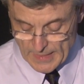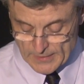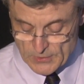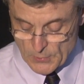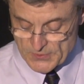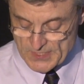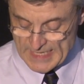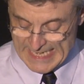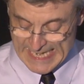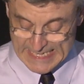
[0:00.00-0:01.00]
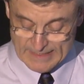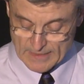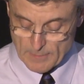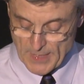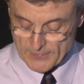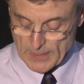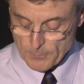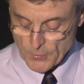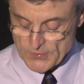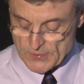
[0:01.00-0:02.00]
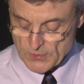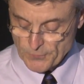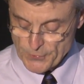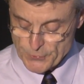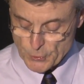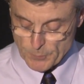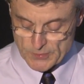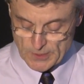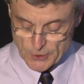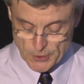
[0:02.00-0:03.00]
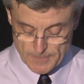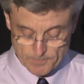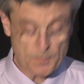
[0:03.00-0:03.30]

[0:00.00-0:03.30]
and don't say anything about that person's future position